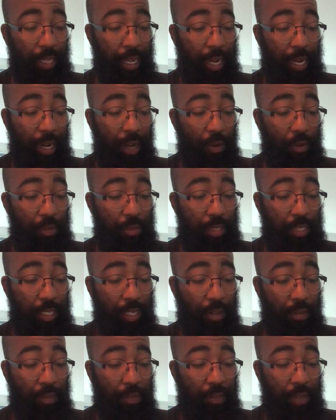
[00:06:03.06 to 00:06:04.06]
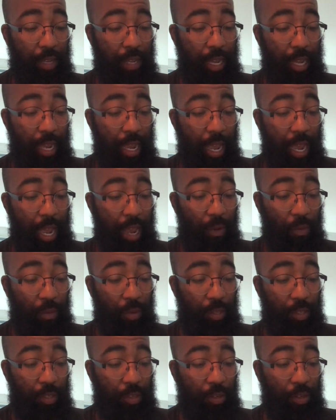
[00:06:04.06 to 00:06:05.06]
thine own self, and
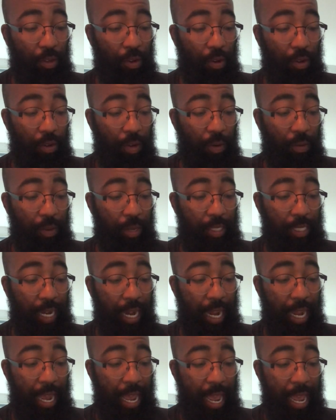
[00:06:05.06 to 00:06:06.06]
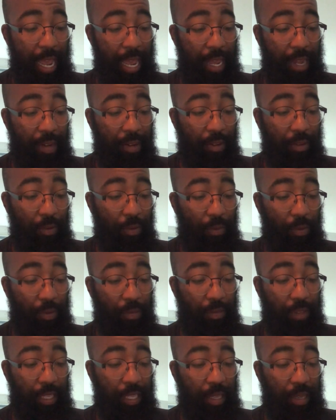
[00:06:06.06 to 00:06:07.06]
with the glory which I had
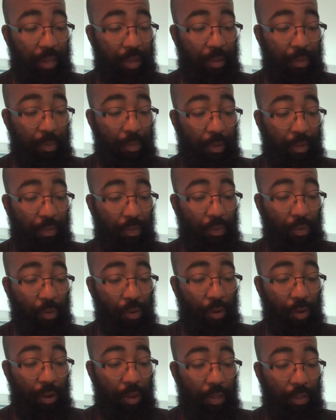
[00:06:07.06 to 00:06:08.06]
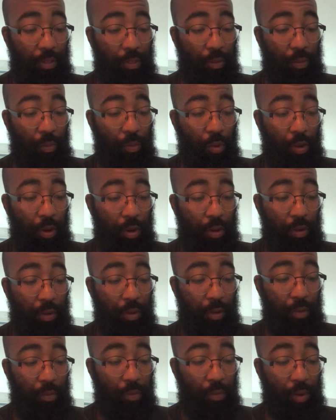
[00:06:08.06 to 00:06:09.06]
with thee before the world
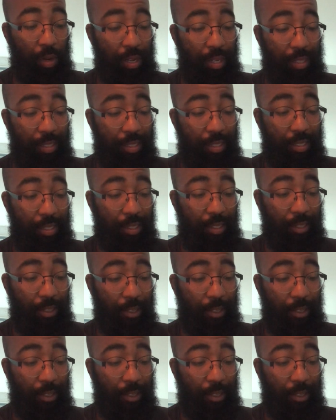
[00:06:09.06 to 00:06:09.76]
was.